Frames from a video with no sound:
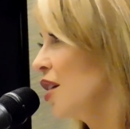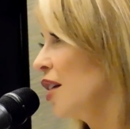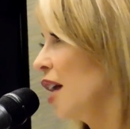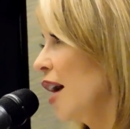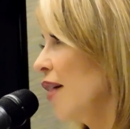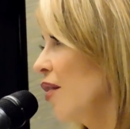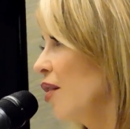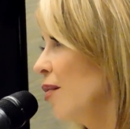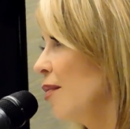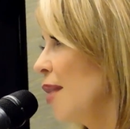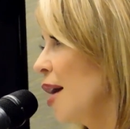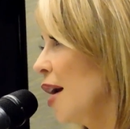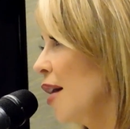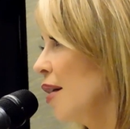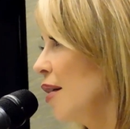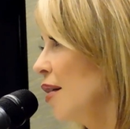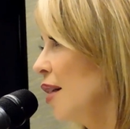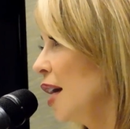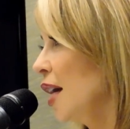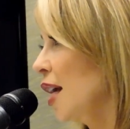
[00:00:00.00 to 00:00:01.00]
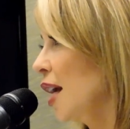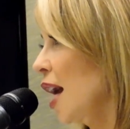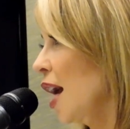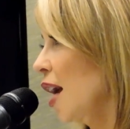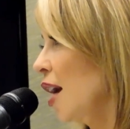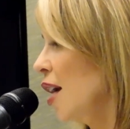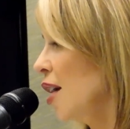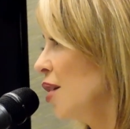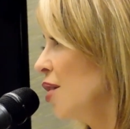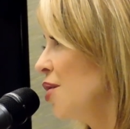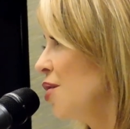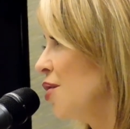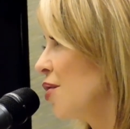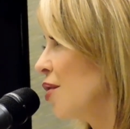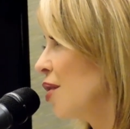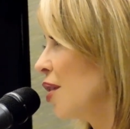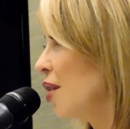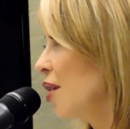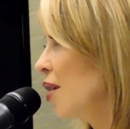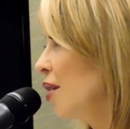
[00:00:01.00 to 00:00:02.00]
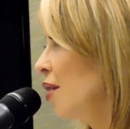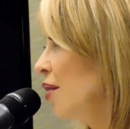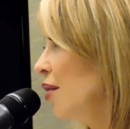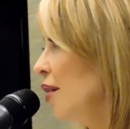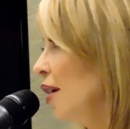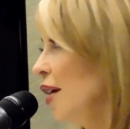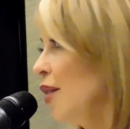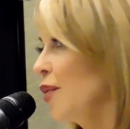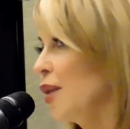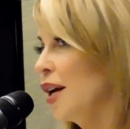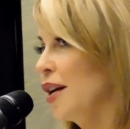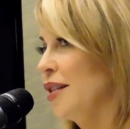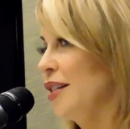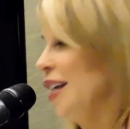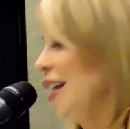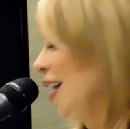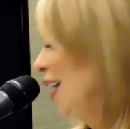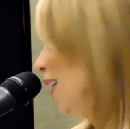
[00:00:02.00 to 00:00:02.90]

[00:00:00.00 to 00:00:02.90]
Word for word: haven't met Nick Cage or anyone else.